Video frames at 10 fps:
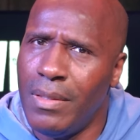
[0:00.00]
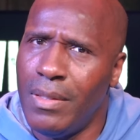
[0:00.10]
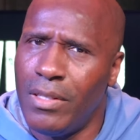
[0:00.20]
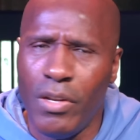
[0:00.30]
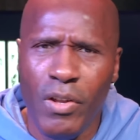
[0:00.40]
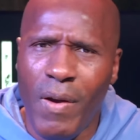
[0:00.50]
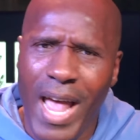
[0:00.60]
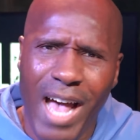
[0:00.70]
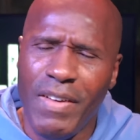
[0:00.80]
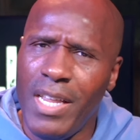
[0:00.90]
So you don't
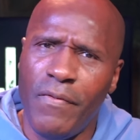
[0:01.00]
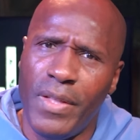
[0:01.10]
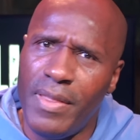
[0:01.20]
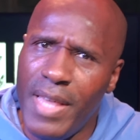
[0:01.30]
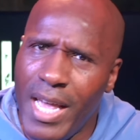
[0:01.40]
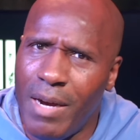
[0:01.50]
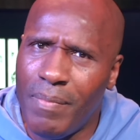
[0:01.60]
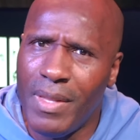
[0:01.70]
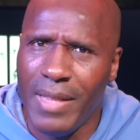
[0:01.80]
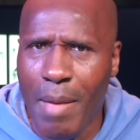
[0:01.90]
have any for them.
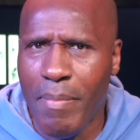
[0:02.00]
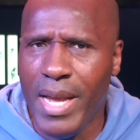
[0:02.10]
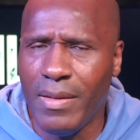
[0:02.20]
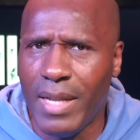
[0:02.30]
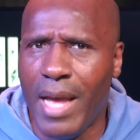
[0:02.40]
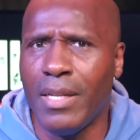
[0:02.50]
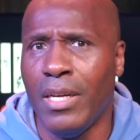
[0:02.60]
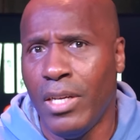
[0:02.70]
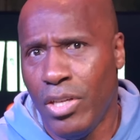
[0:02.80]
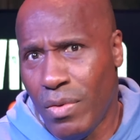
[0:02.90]
That means that
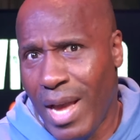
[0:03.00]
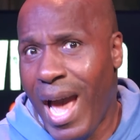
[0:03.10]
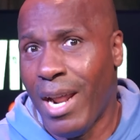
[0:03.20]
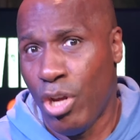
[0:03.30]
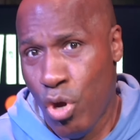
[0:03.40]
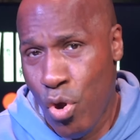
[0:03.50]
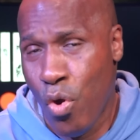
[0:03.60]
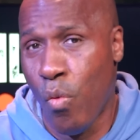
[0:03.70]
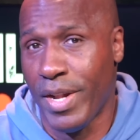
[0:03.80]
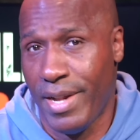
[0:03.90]
you kind of
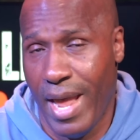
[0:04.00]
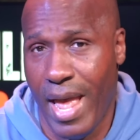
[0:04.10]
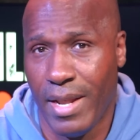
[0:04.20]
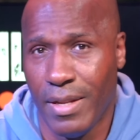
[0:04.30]
cool with that.